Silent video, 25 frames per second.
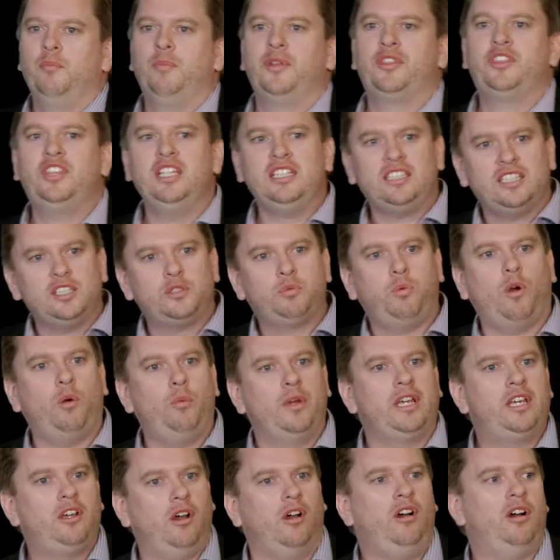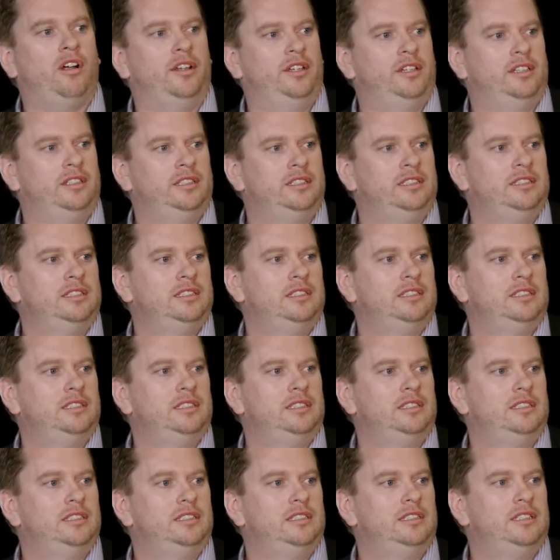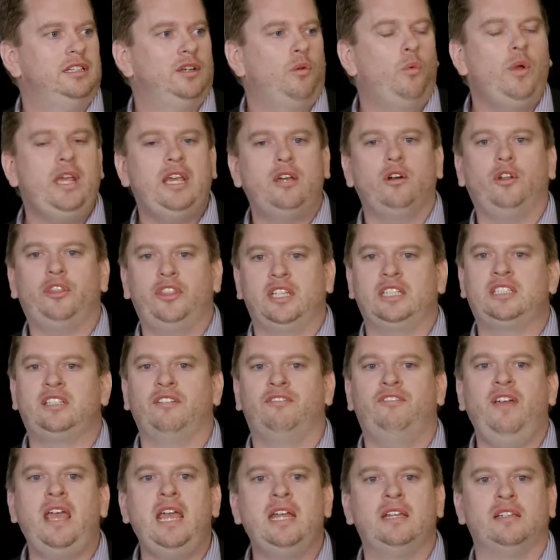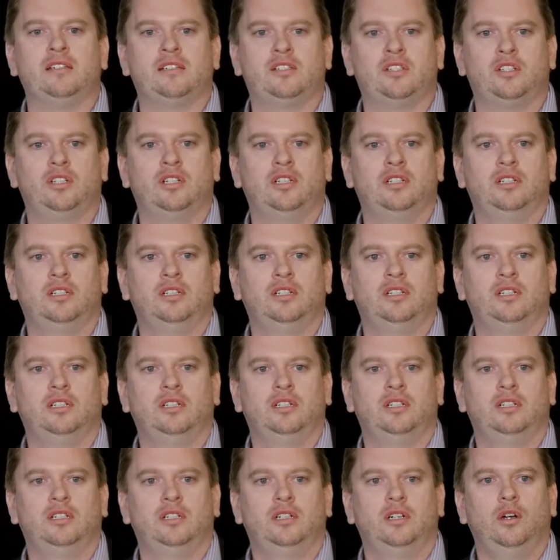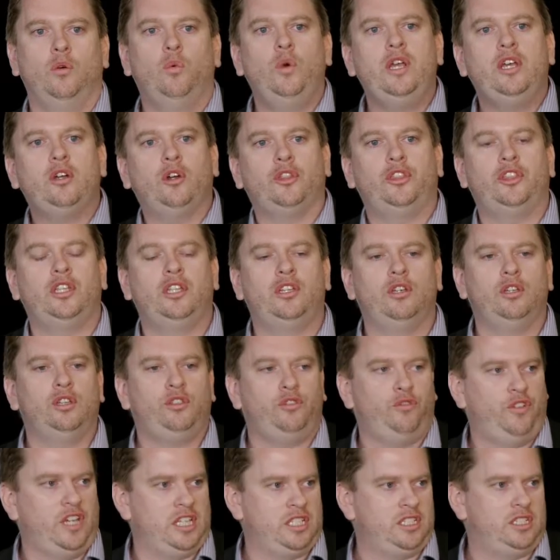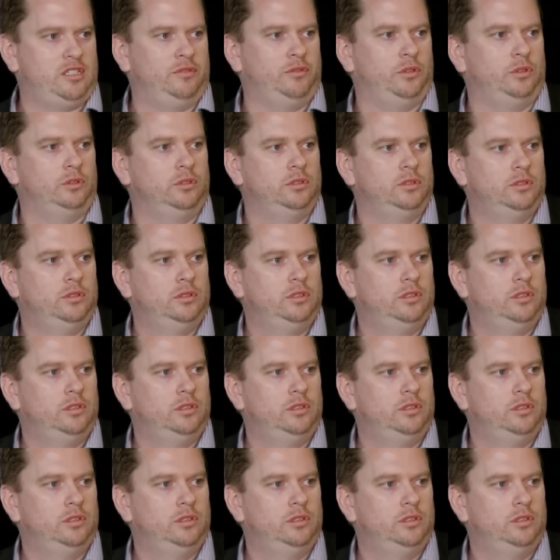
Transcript: But this is what we got. We got this event. We got the youth festival.